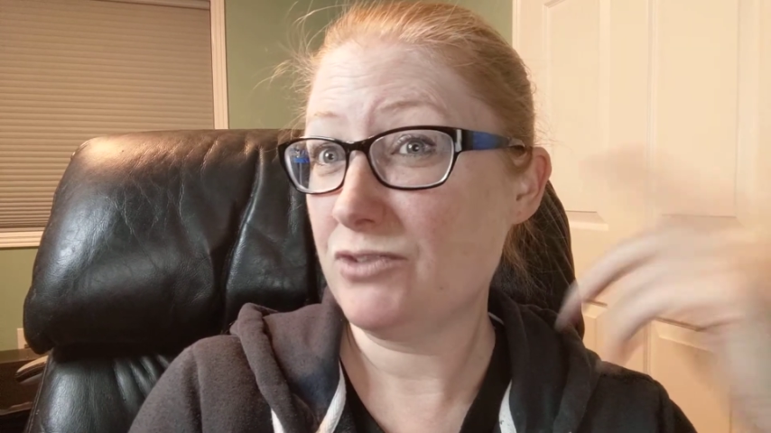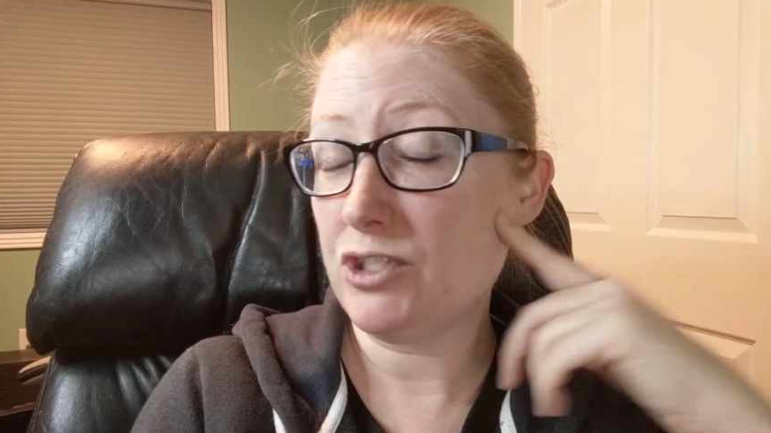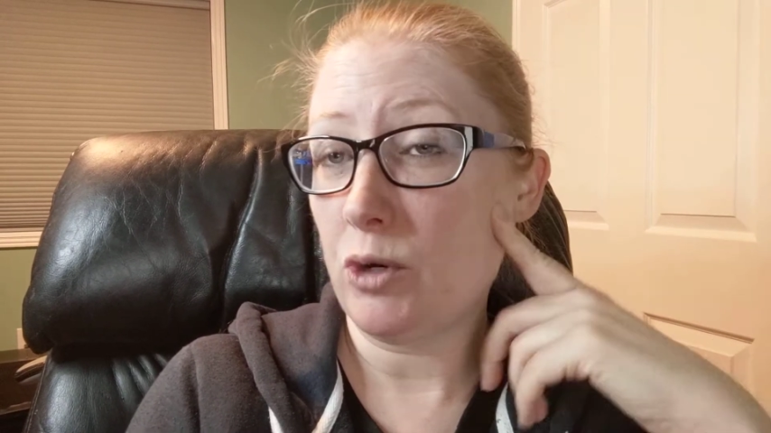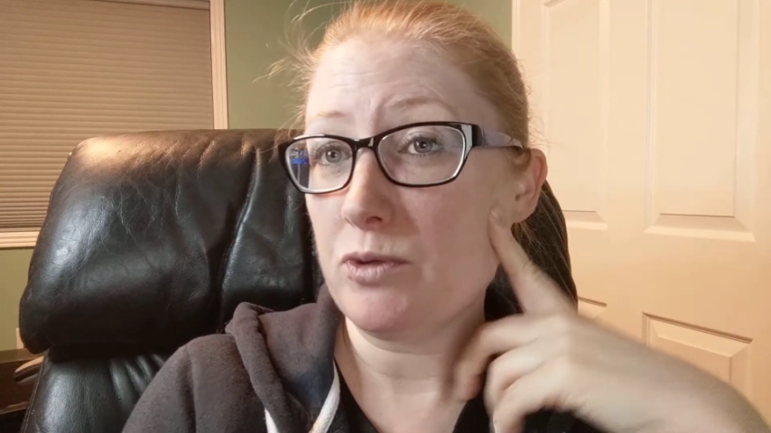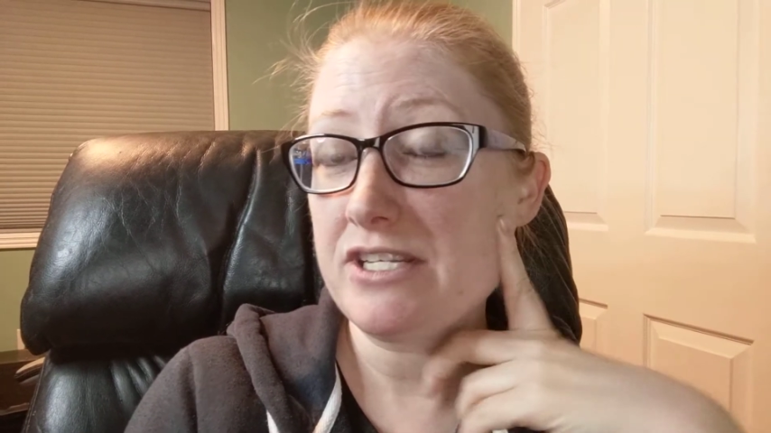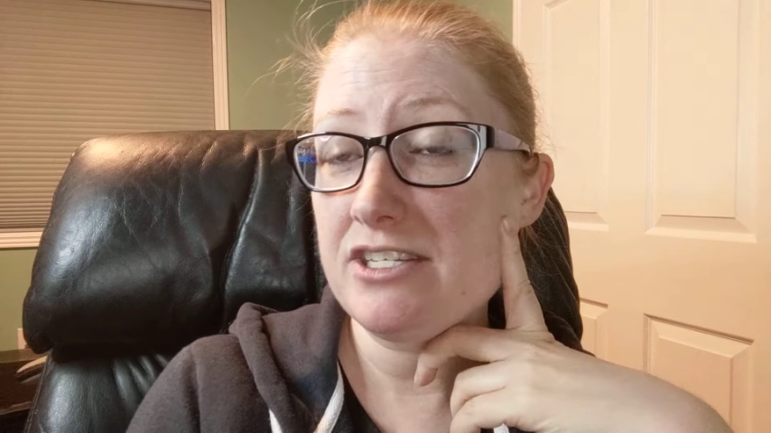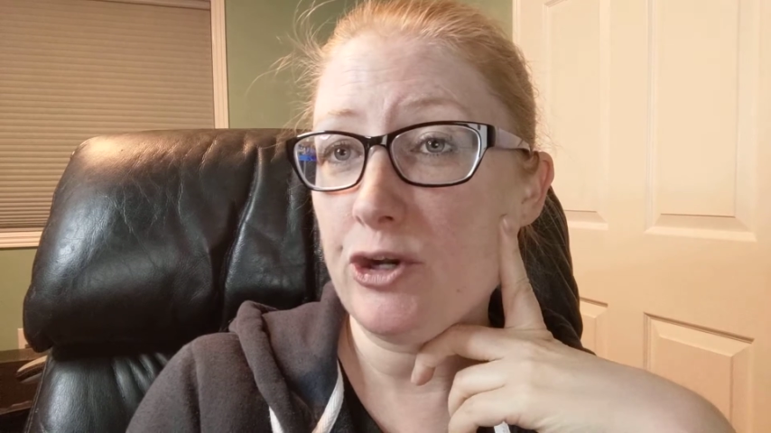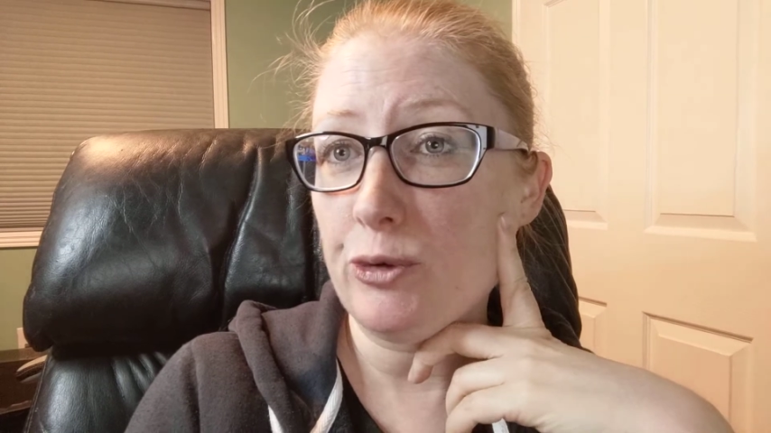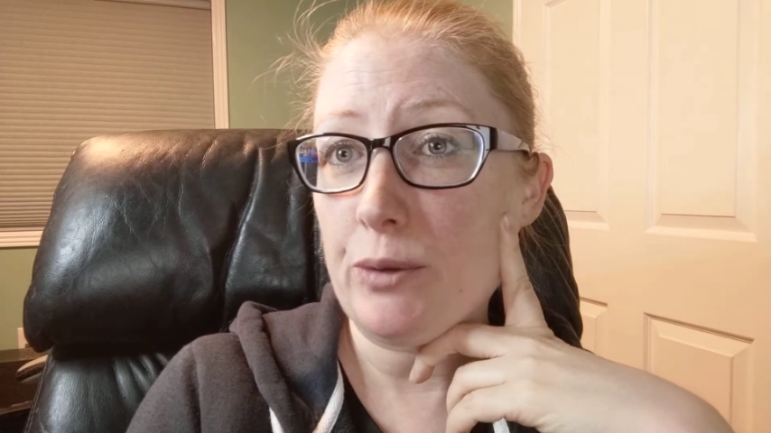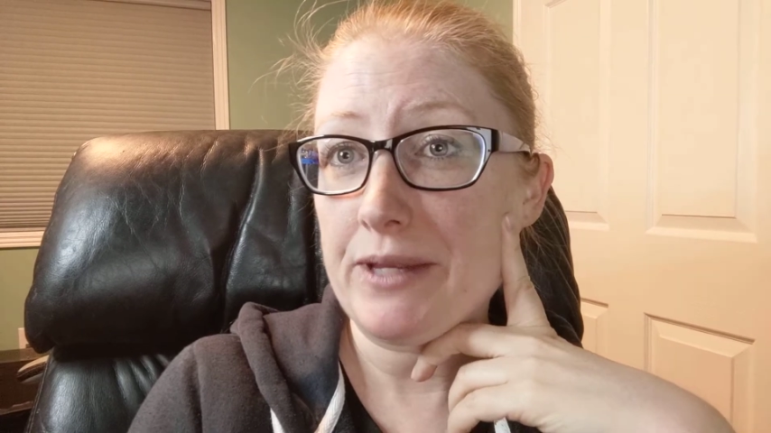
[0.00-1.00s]
So
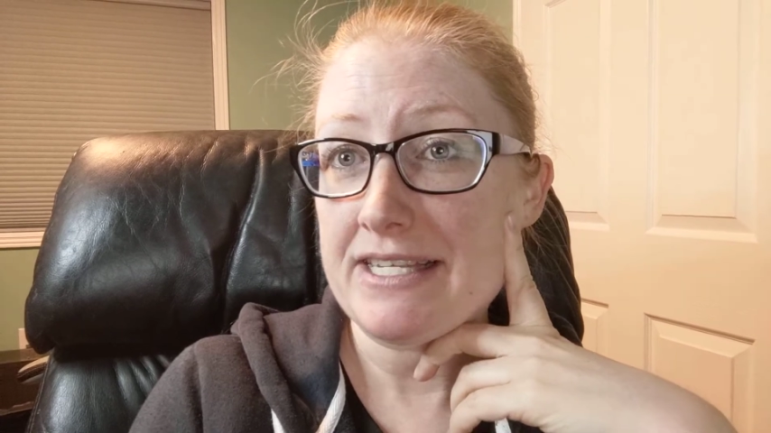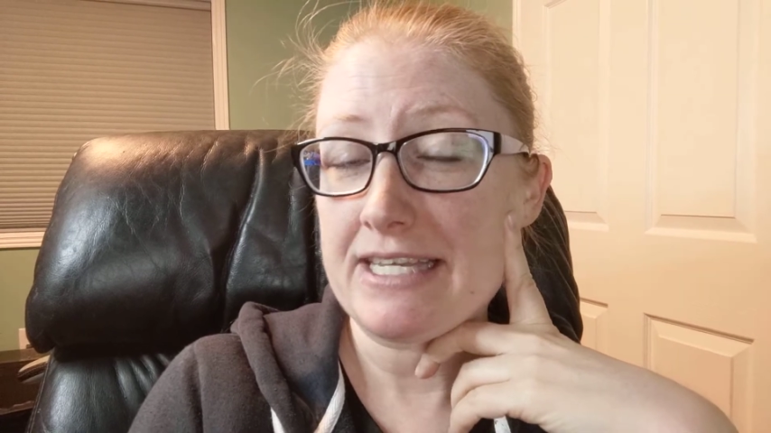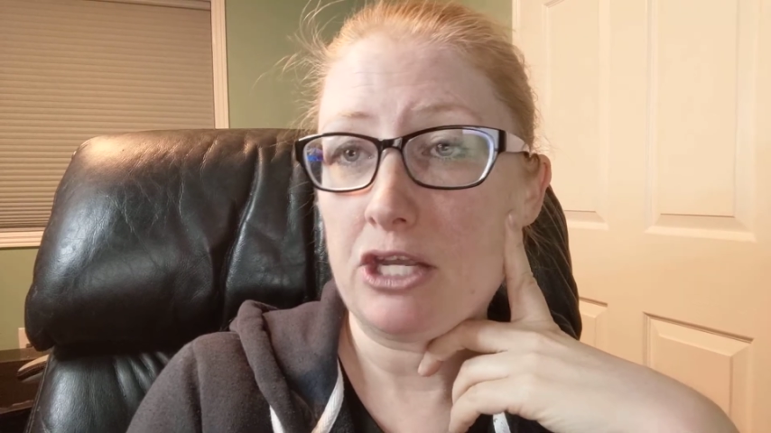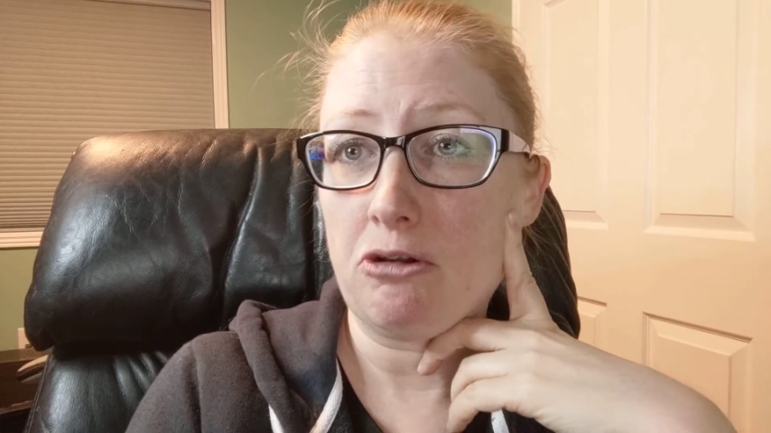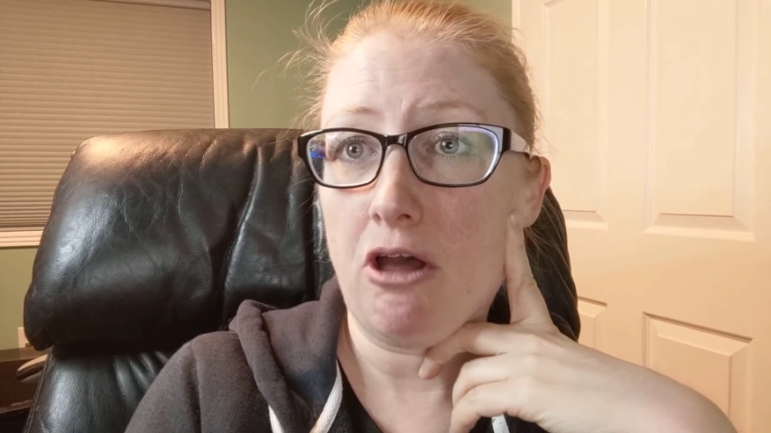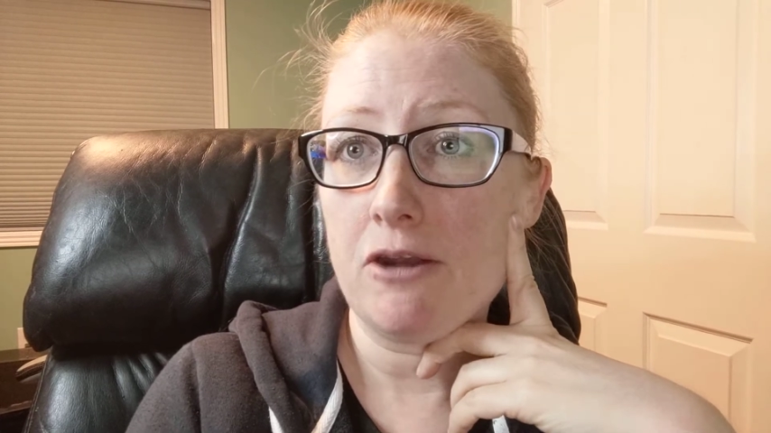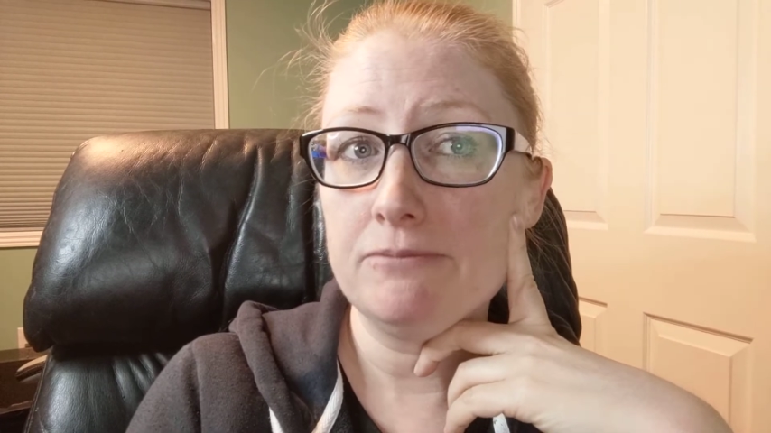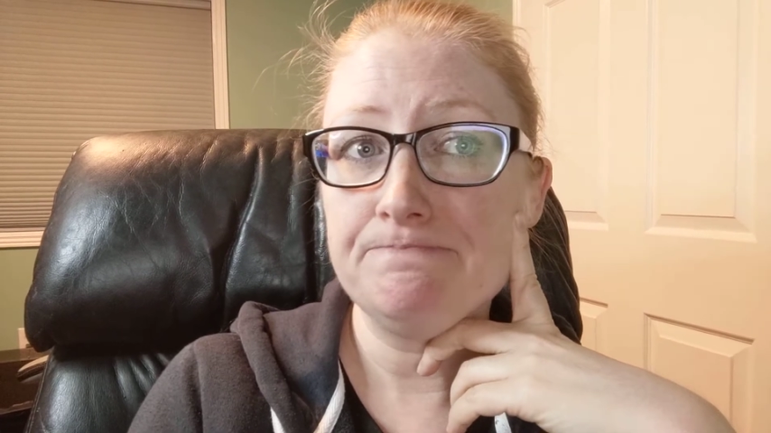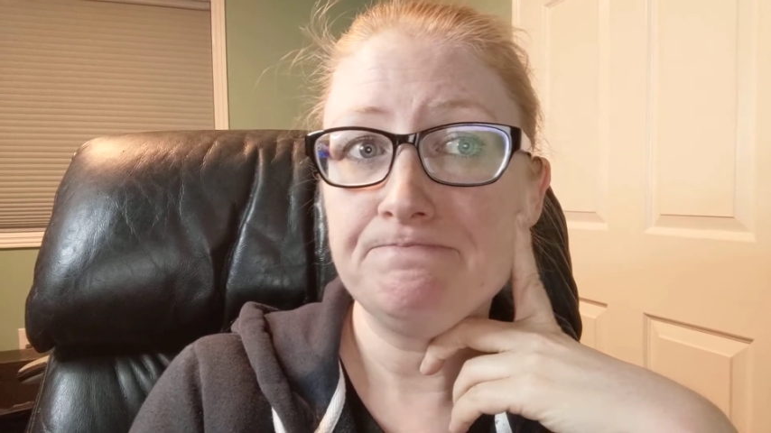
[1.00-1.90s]
consider replacing your lawn